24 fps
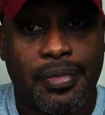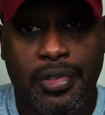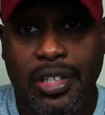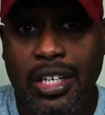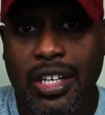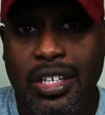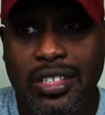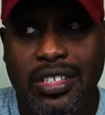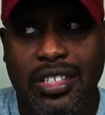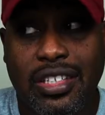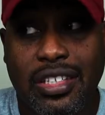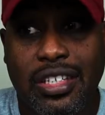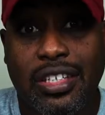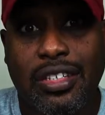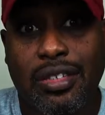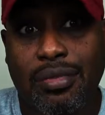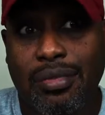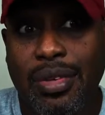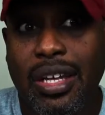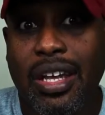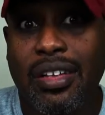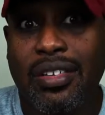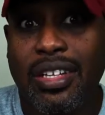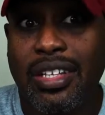Yeah, I said that. You
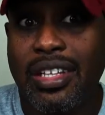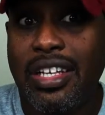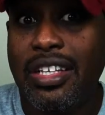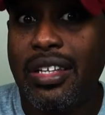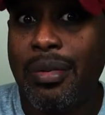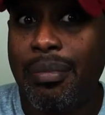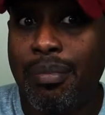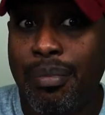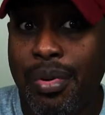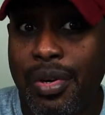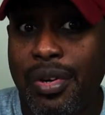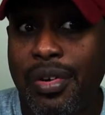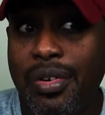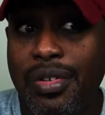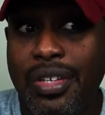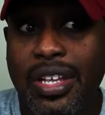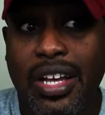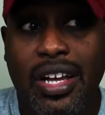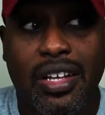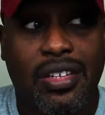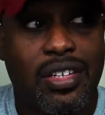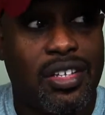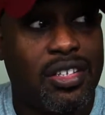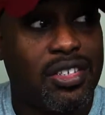may have to let it burn
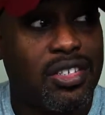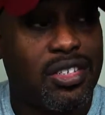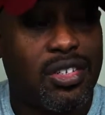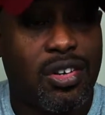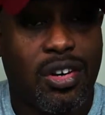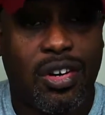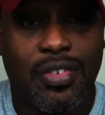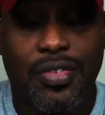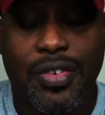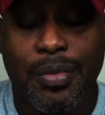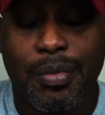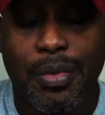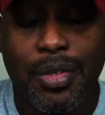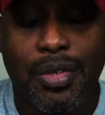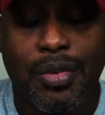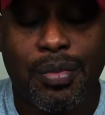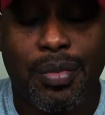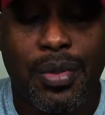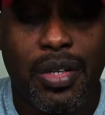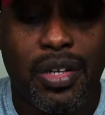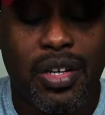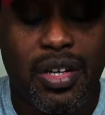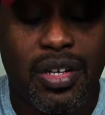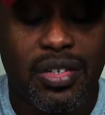down and start from new,
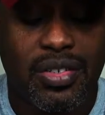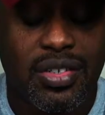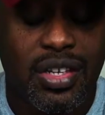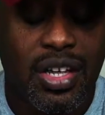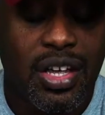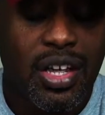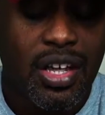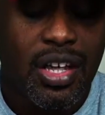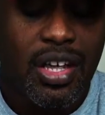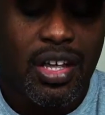because